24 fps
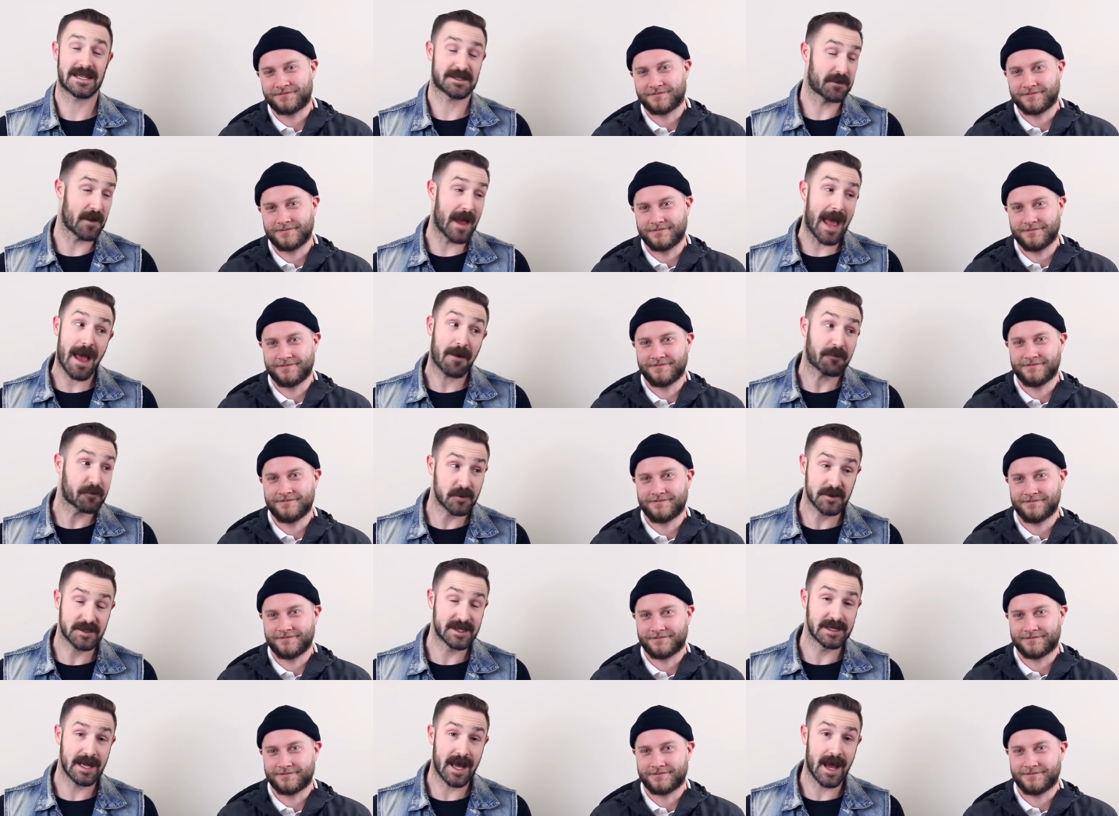
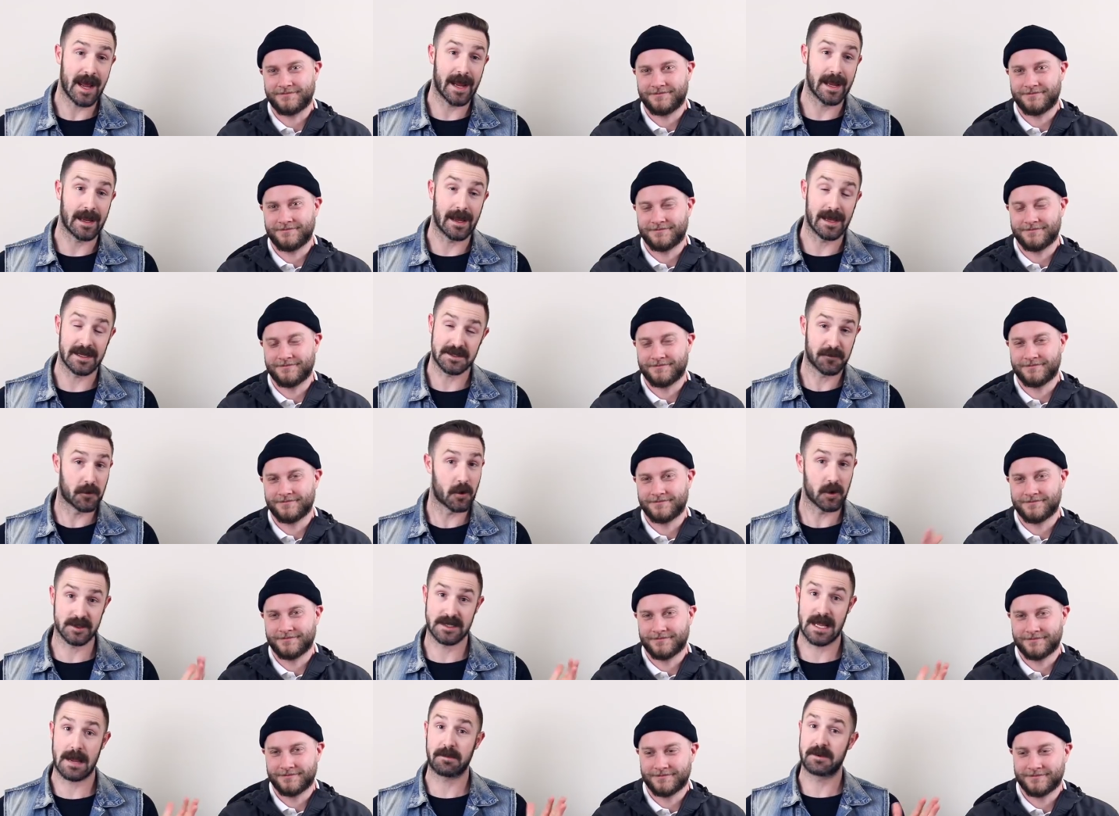Speaker 1: after tonight, as
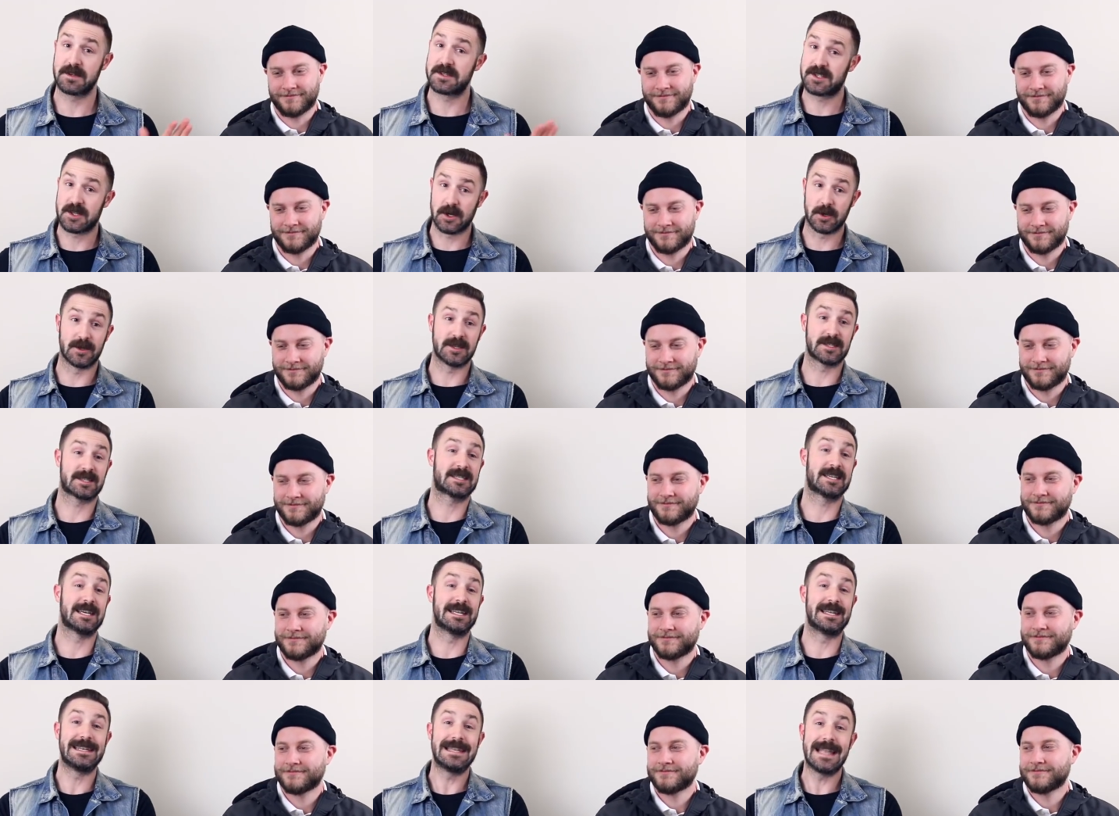far as I'm concerned,
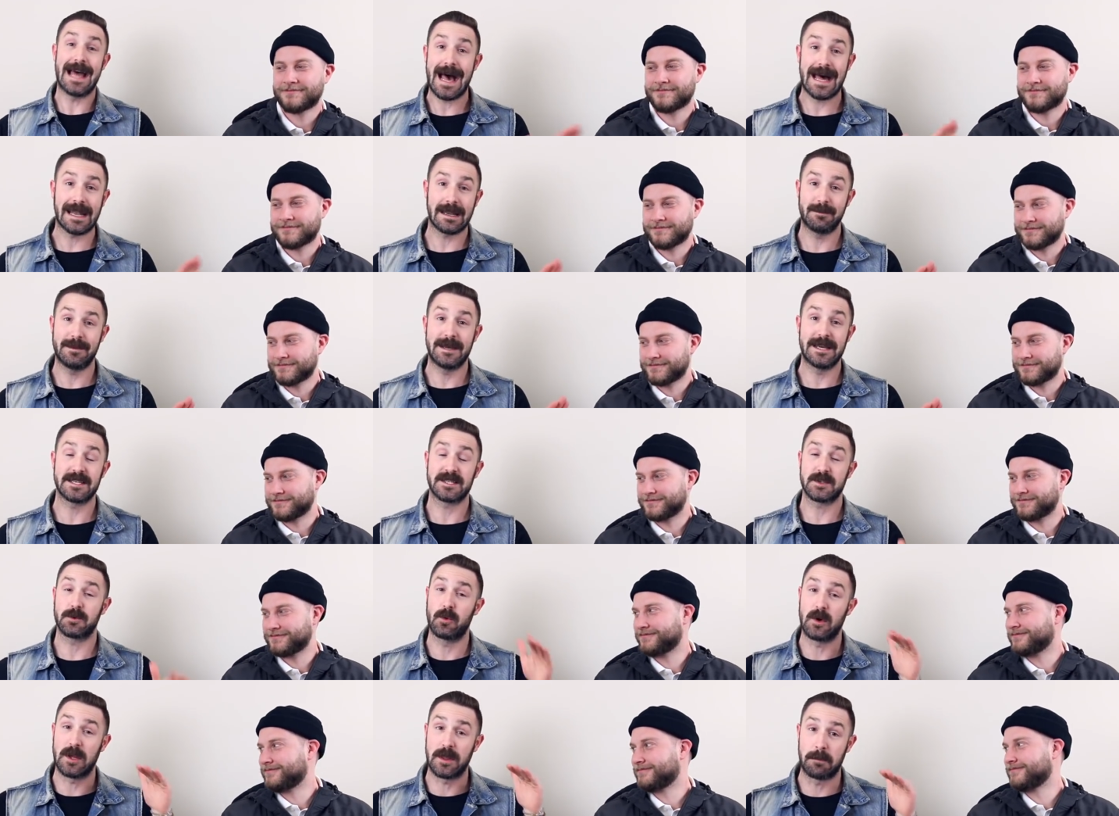is
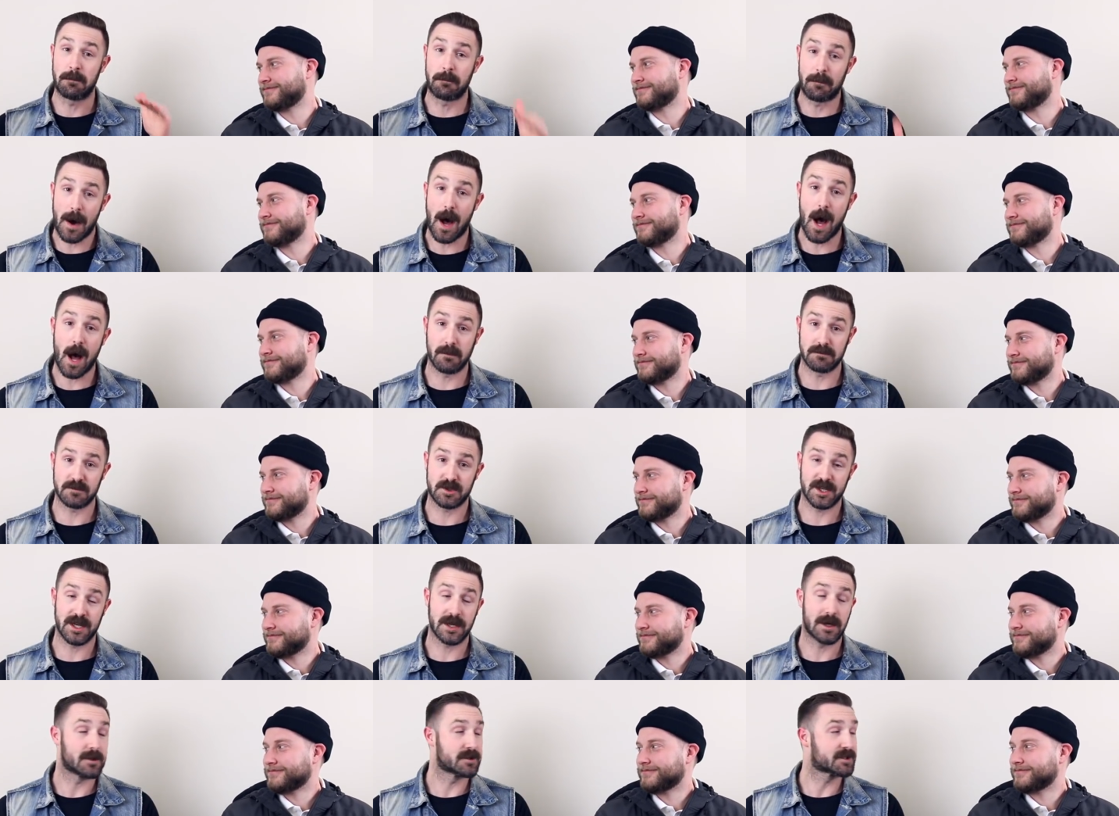synonymous with
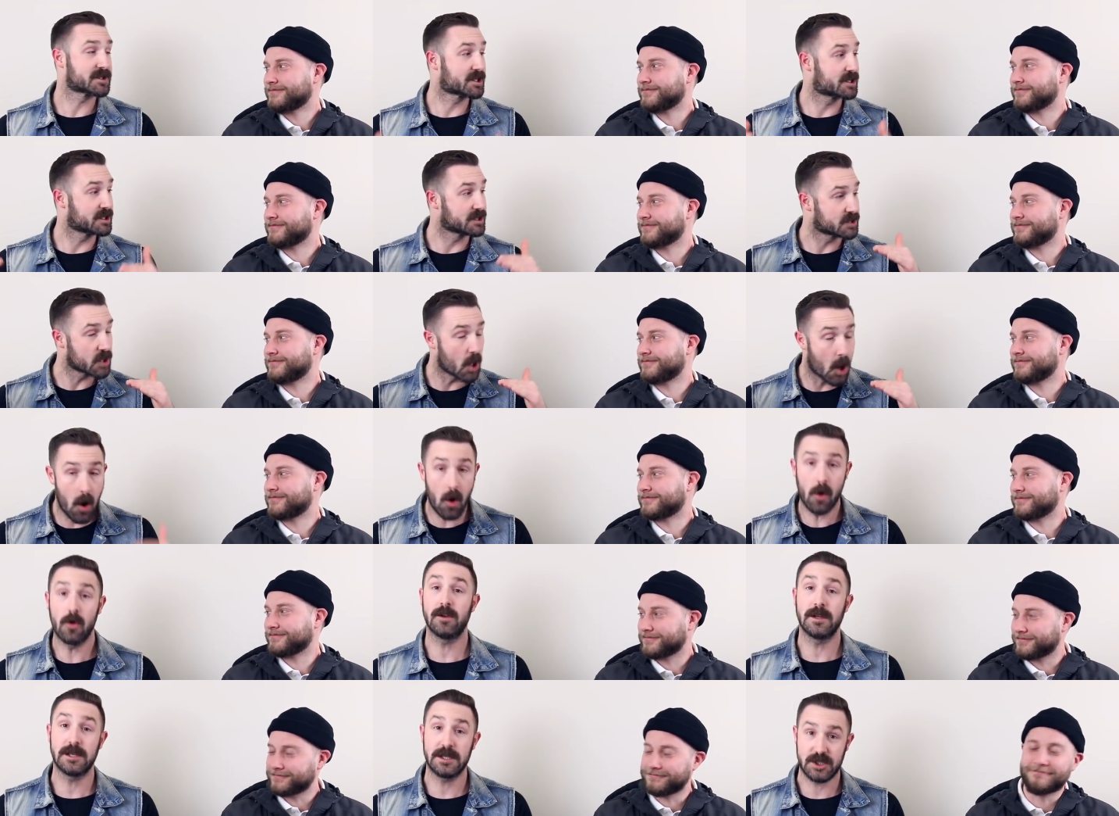bombshells, because
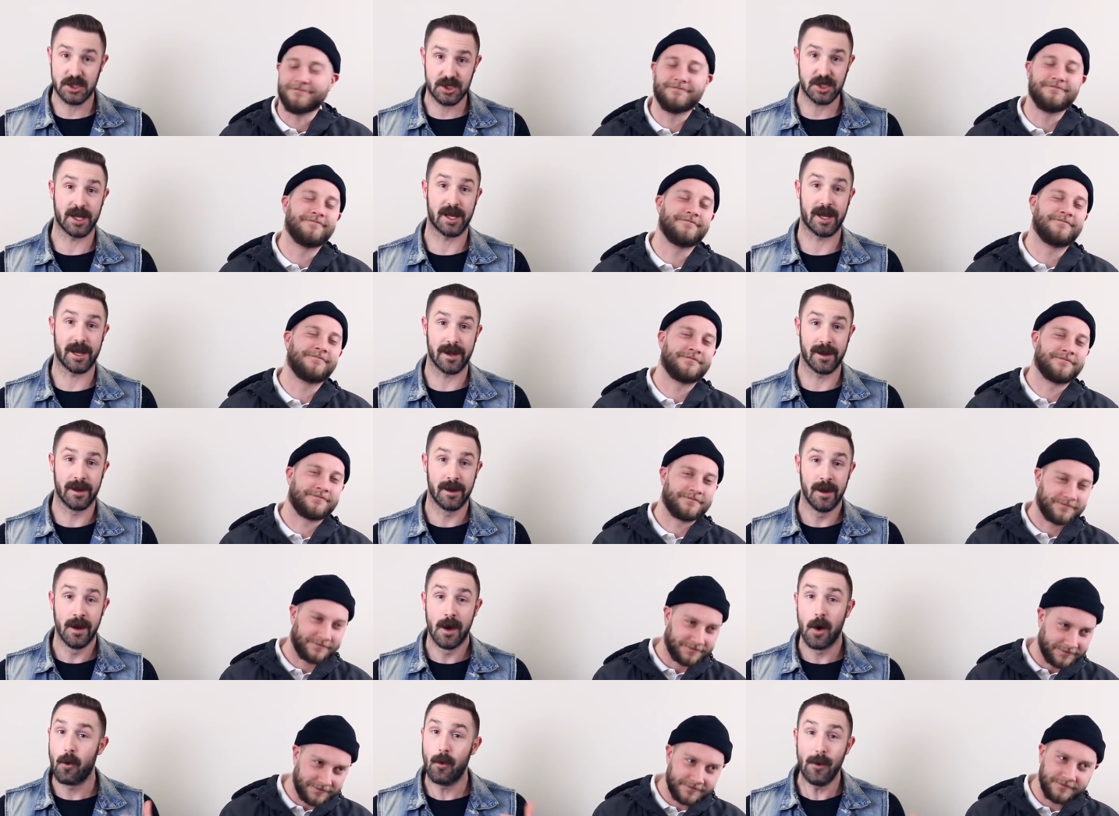holy shit,
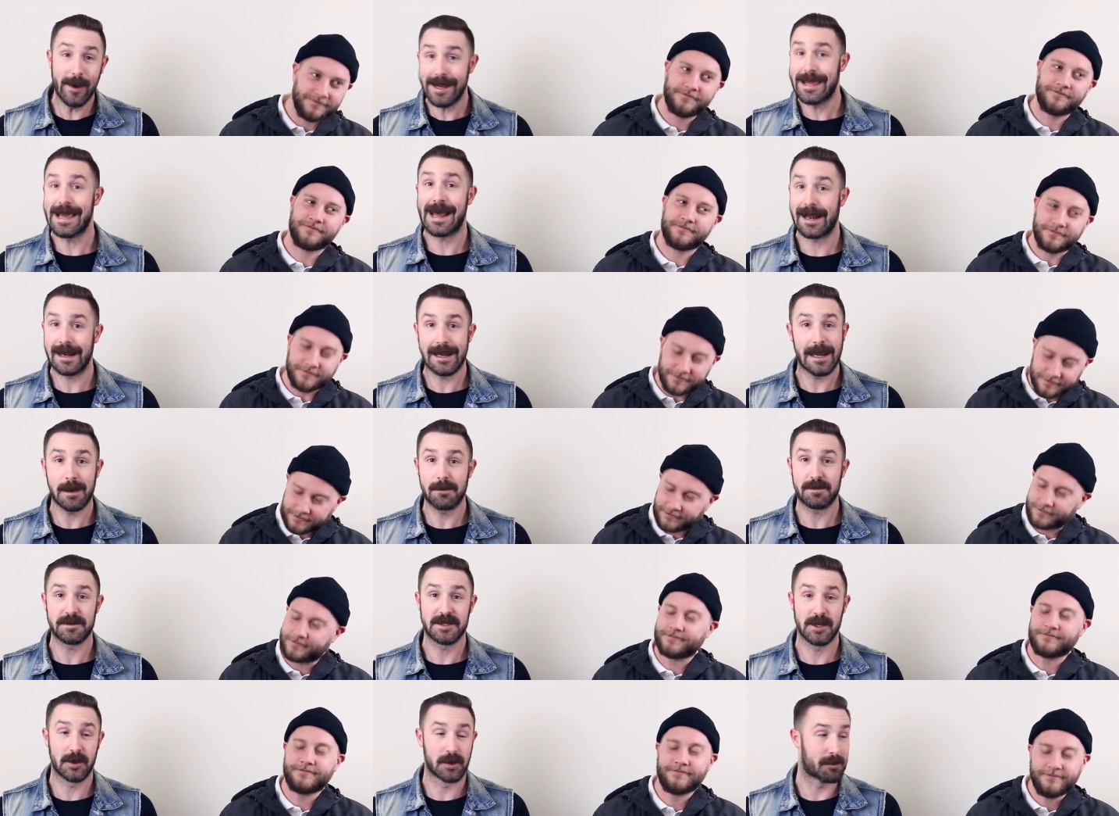we got an
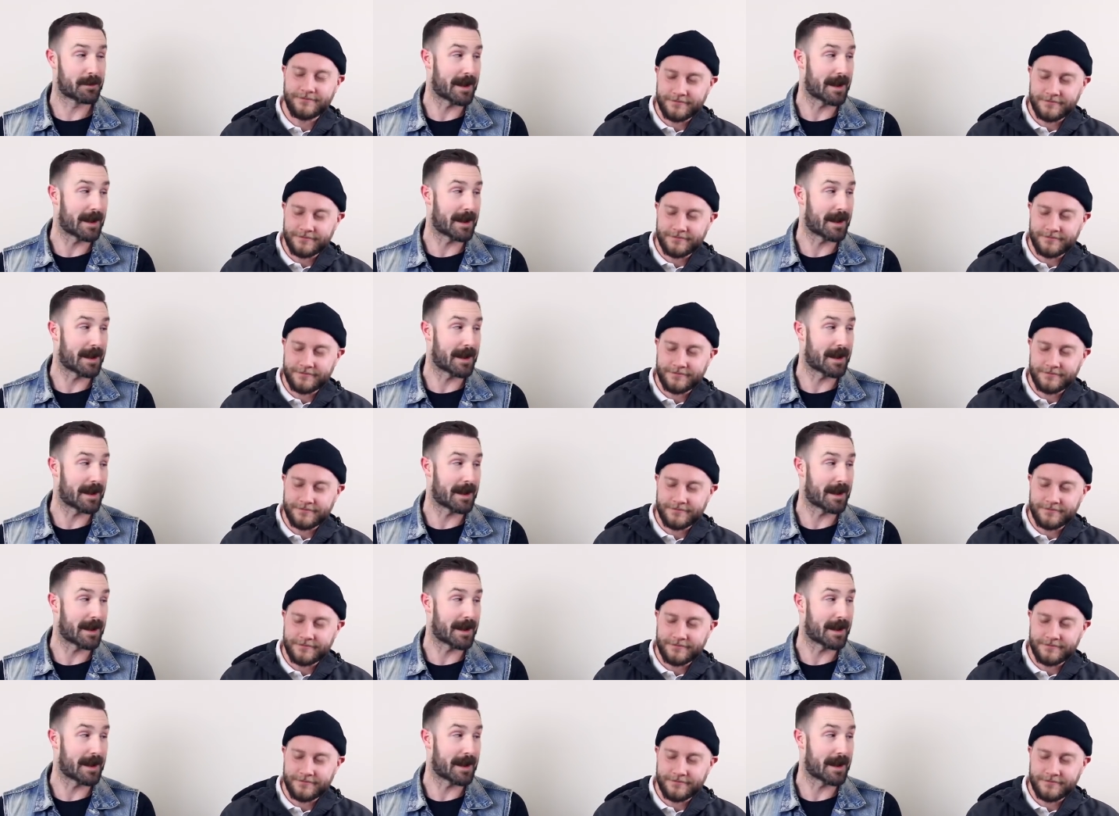episode